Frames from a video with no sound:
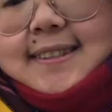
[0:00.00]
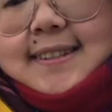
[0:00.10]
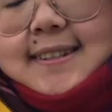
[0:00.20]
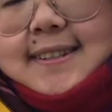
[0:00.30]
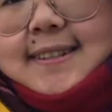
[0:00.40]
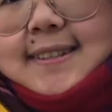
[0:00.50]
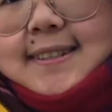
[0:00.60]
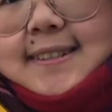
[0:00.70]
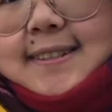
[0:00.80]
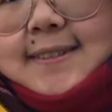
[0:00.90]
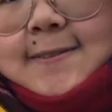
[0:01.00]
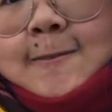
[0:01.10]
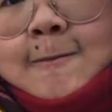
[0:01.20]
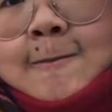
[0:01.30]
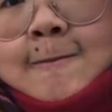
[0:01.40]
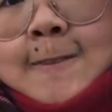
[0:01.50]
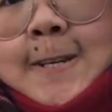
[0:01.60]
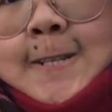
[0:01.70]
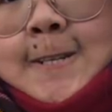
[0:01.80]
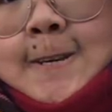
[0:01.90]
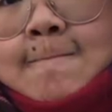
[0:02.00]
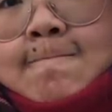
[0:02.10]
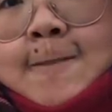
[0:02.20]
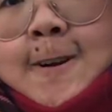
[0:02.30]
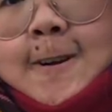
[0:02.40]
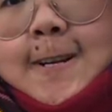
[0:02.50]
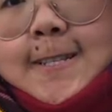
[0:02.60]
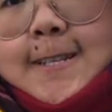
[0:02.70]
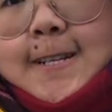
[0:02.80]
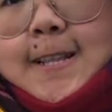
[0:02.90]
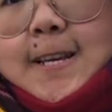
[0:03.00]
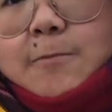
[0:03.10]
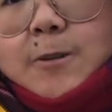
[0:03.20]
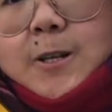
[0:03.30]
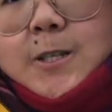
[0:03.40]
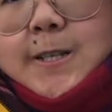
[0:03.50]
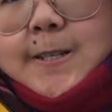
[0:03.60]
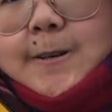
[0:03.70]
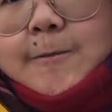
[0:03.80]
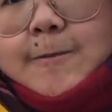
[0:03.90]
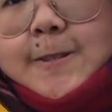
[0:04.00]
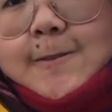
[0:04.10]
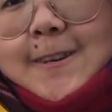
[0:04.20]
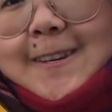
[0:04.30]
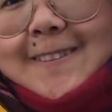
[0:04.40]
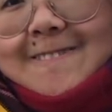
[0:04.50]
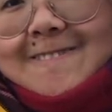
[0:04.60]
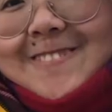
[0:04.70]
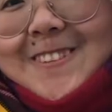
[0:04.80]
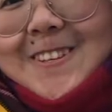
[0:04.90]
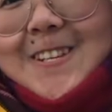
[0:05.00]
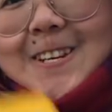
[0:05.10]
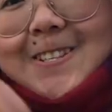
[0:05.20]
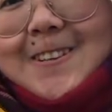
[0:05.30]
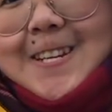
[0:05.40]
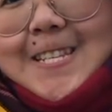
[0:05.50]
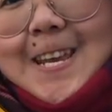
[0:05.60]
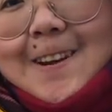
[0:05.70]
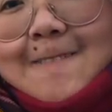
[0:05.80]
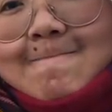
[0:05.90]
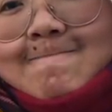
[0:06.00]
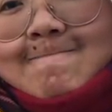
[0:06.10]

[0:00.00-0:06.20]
gonna make some progress on a lot of projects I hope this week. I'll talk to you guys later.